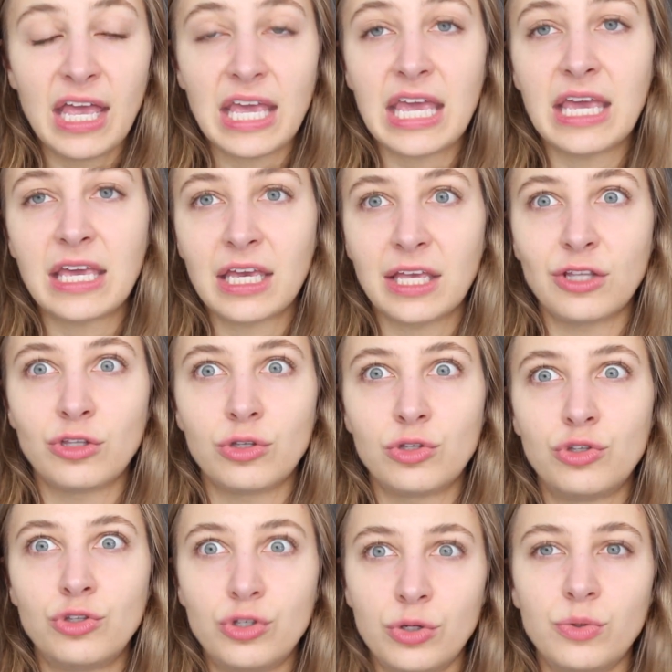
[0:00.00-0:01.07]
he
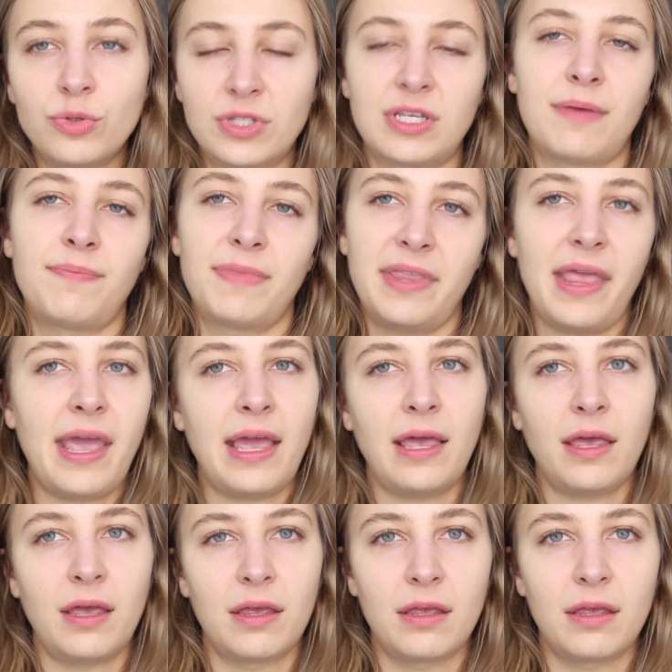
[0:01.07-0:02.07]
can do something